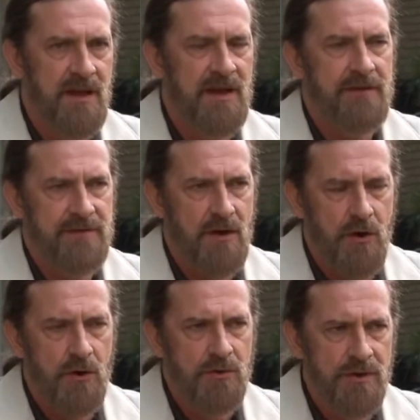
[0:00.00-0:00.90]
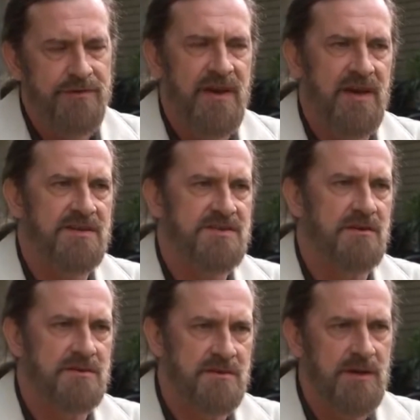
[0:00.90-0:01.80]
and having all the facts
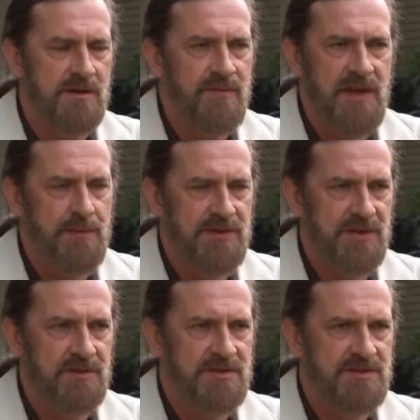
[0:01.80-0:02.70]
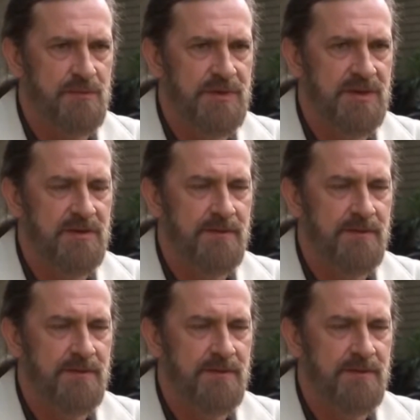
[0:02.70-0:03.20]
on any particular topic.